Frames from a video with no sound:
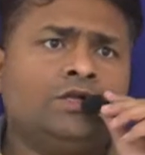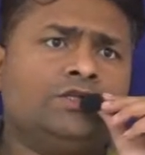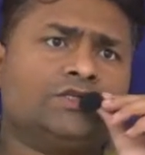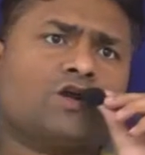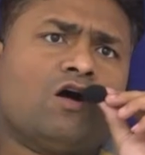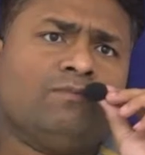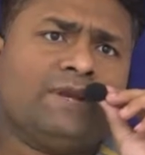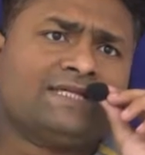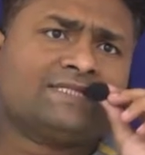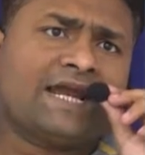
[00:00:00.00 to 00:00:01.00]
This
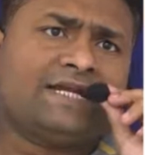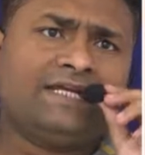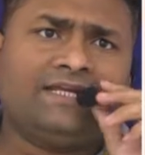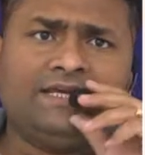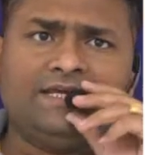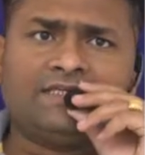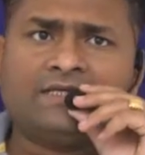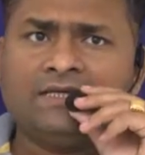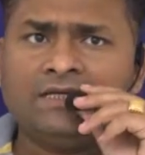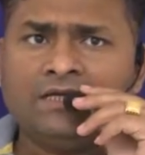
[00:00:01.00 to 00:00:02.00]
complex category is
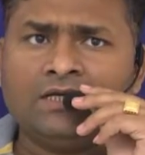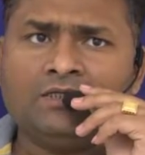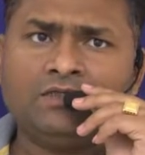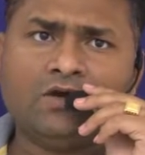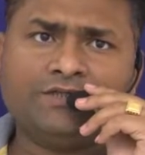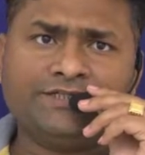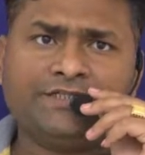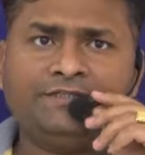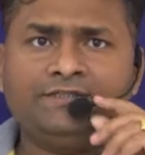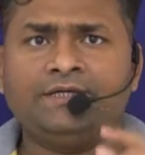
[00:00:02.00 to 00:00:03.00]

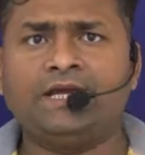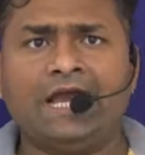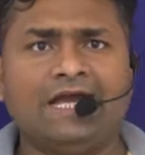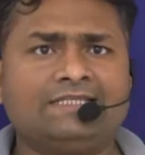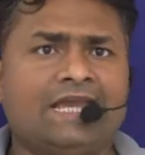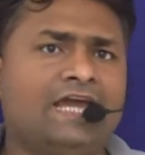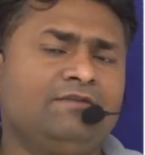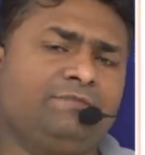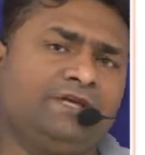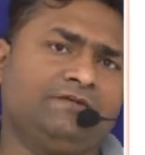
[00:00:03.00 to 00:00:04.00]
noted as
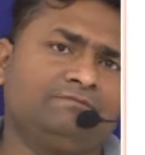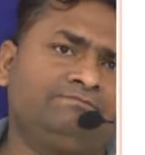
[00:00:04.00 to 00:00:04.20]
NP